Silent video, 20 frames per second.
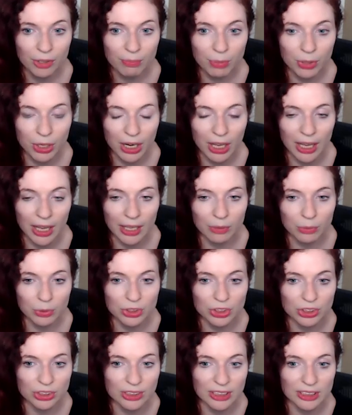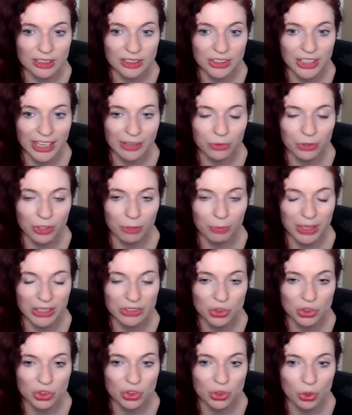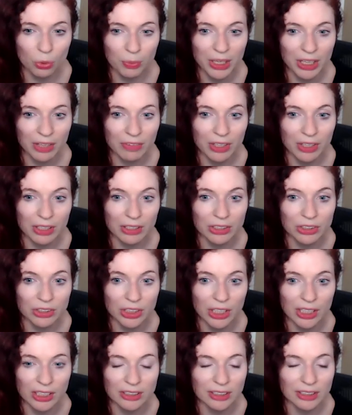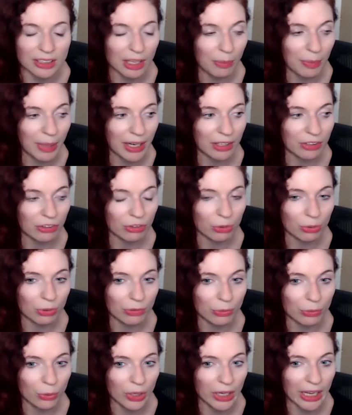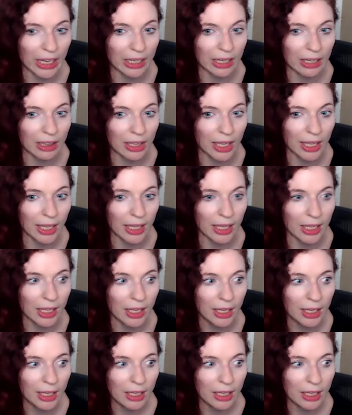but I was just astounded by so many of the cliches that they managed to avoid, like